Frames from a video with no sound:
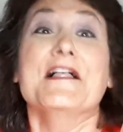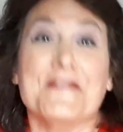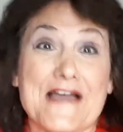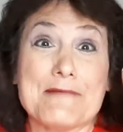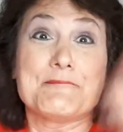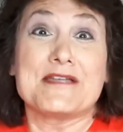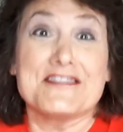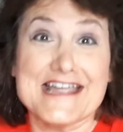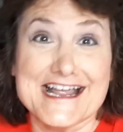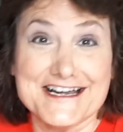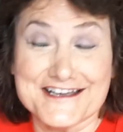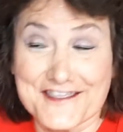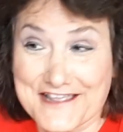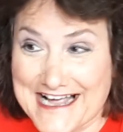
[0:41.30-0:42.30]
That'd be the
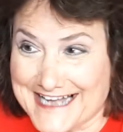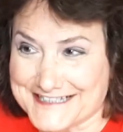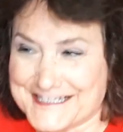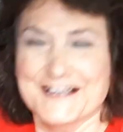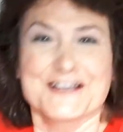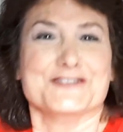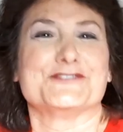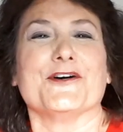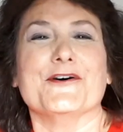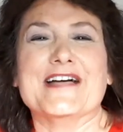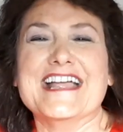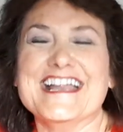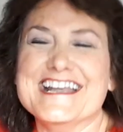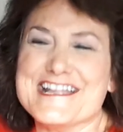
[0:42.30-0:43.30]
end of that. So
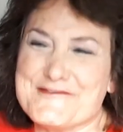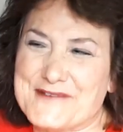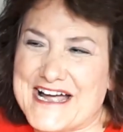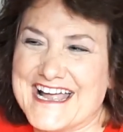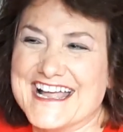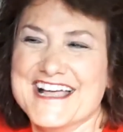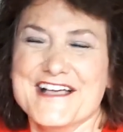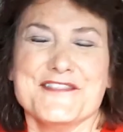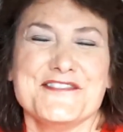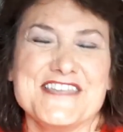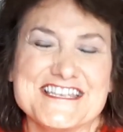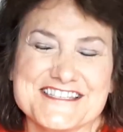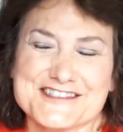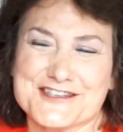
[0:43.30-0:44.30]
anyway,
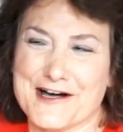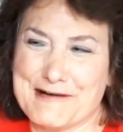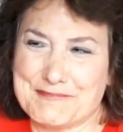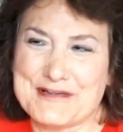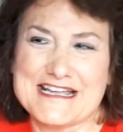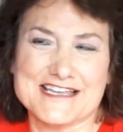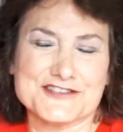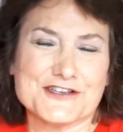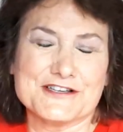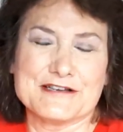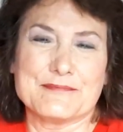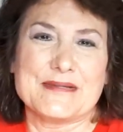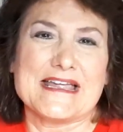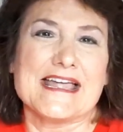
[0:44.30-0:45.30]
this topic is going
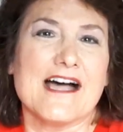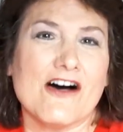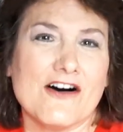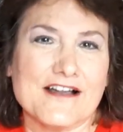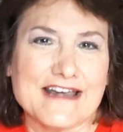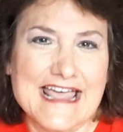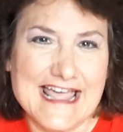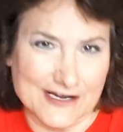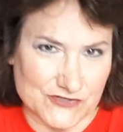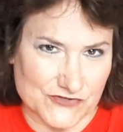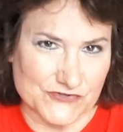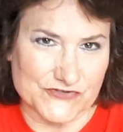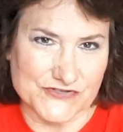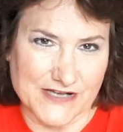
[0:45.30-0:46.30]
to be on
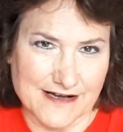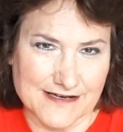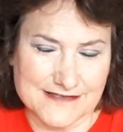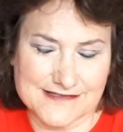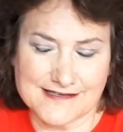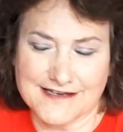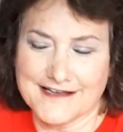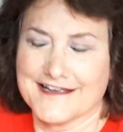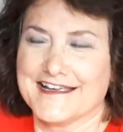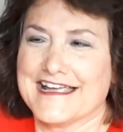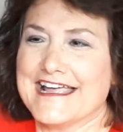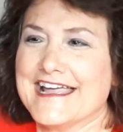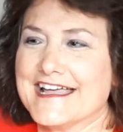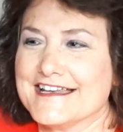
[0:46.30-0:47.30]
exercise.
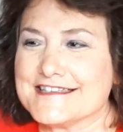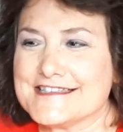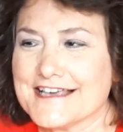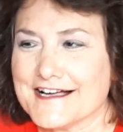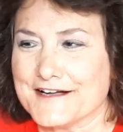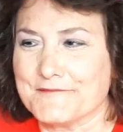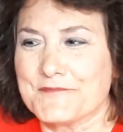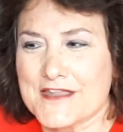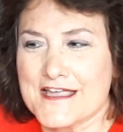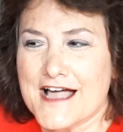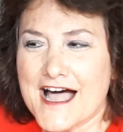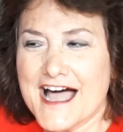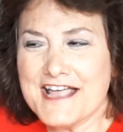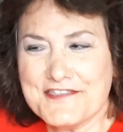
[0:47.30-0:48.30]
And
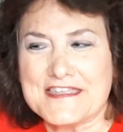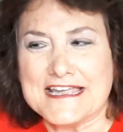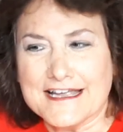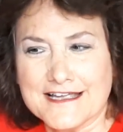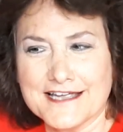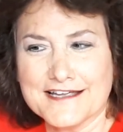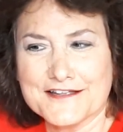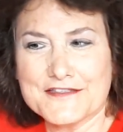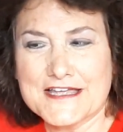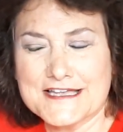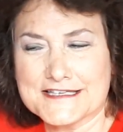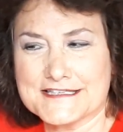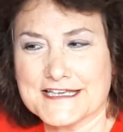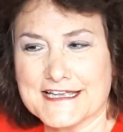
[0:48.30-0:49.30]
I think
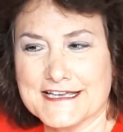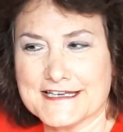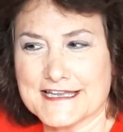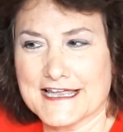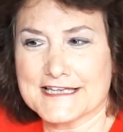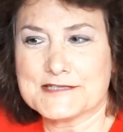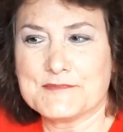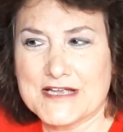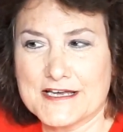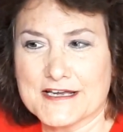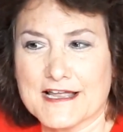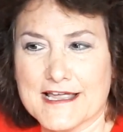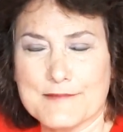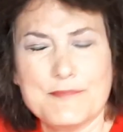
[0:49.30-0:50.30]
that it has
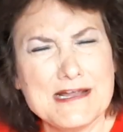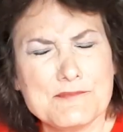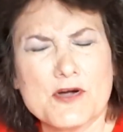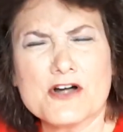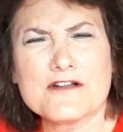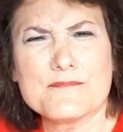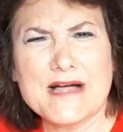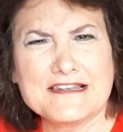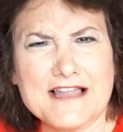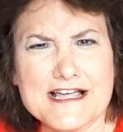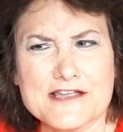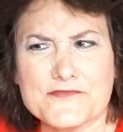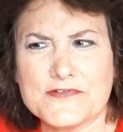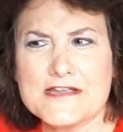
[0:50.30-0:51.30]
been a big part of my
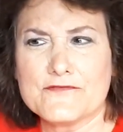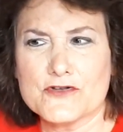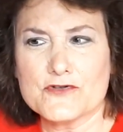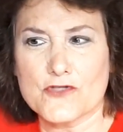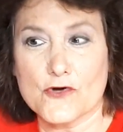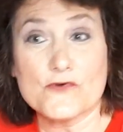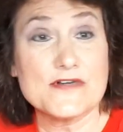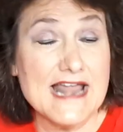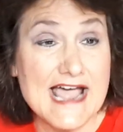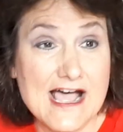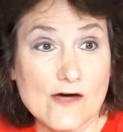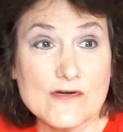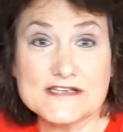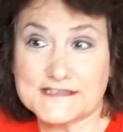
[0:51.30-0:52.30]
life, even though
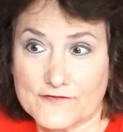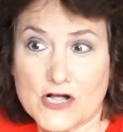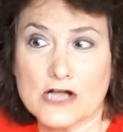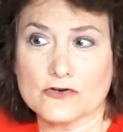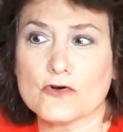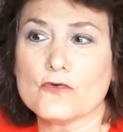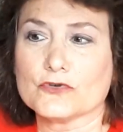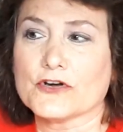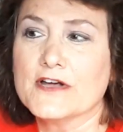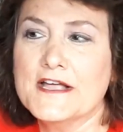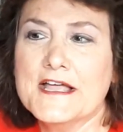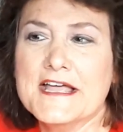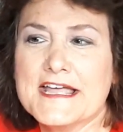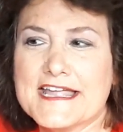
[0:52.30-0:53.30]
now, as I've gotten older,
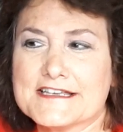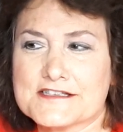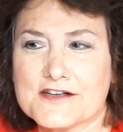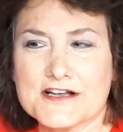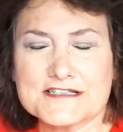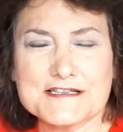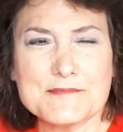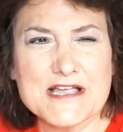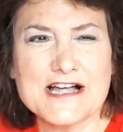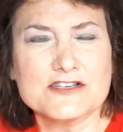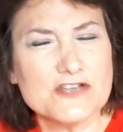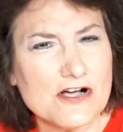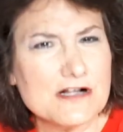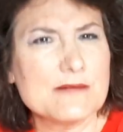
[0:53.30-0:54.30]
it's not something I
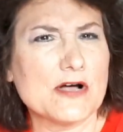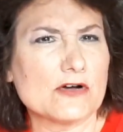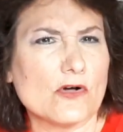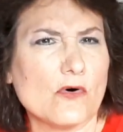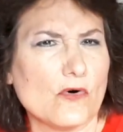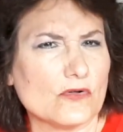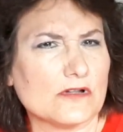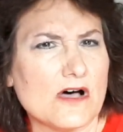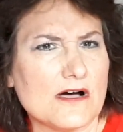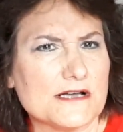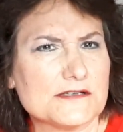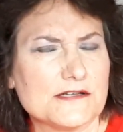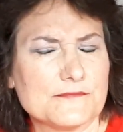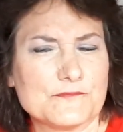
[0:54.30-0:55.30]
talk about a whole
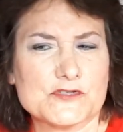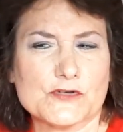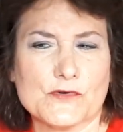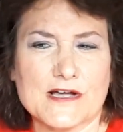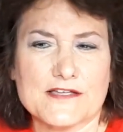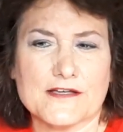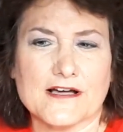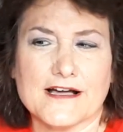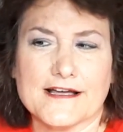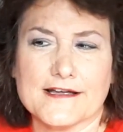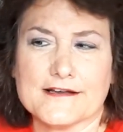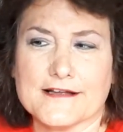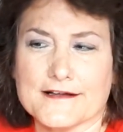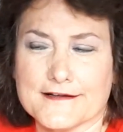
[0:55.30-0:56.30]
lot. So
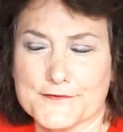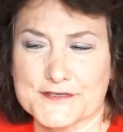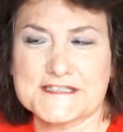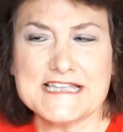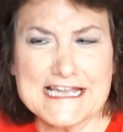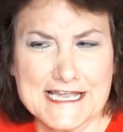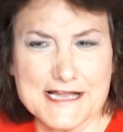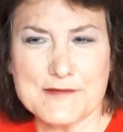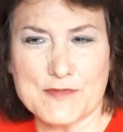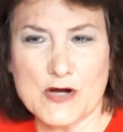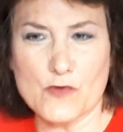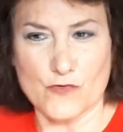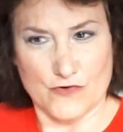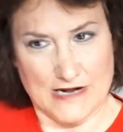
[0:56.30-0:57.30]
I was thinking
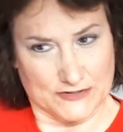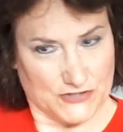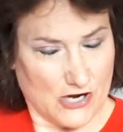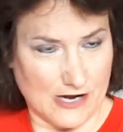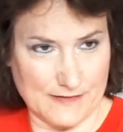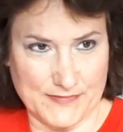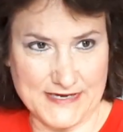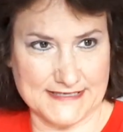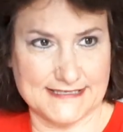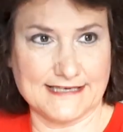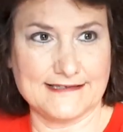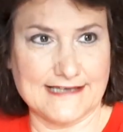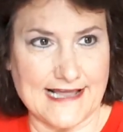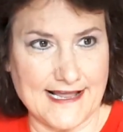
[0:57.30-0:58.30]
about a topic
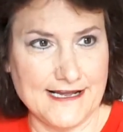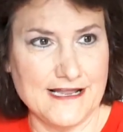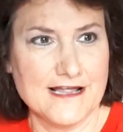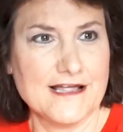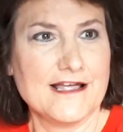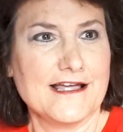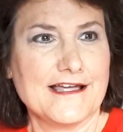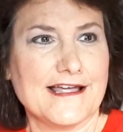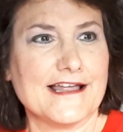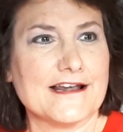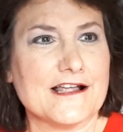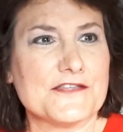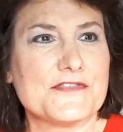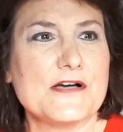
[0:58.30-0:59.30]
today,
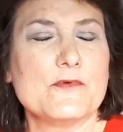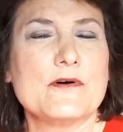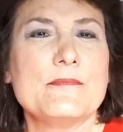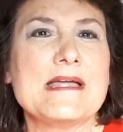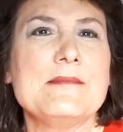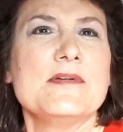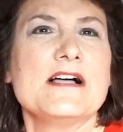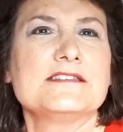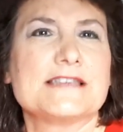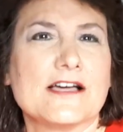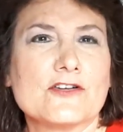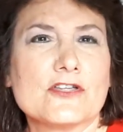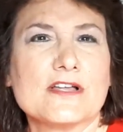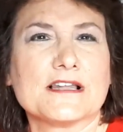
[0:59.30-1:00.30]
and I thought, well, maybe I'll
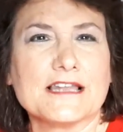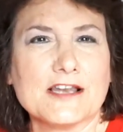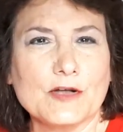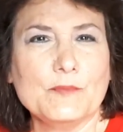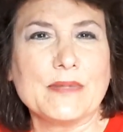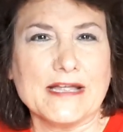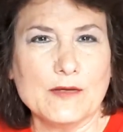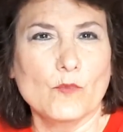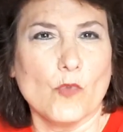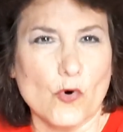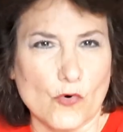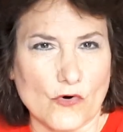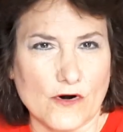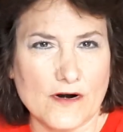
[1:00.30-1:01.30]
tell you a little bit
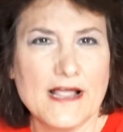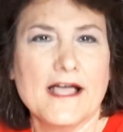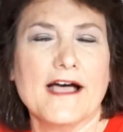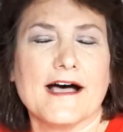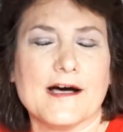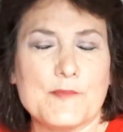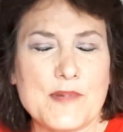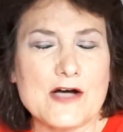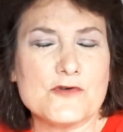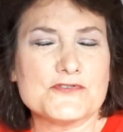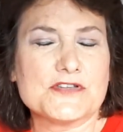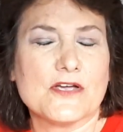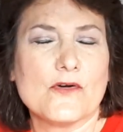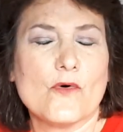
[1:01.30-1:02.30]
more
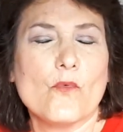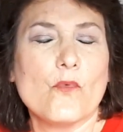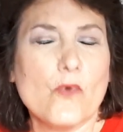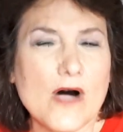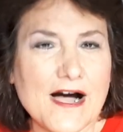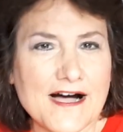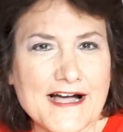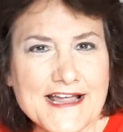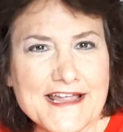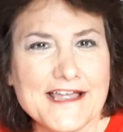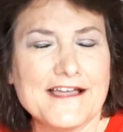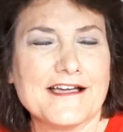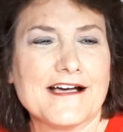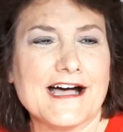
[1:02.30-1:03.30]
about
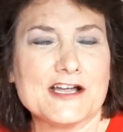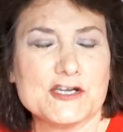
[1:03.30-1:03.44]
why I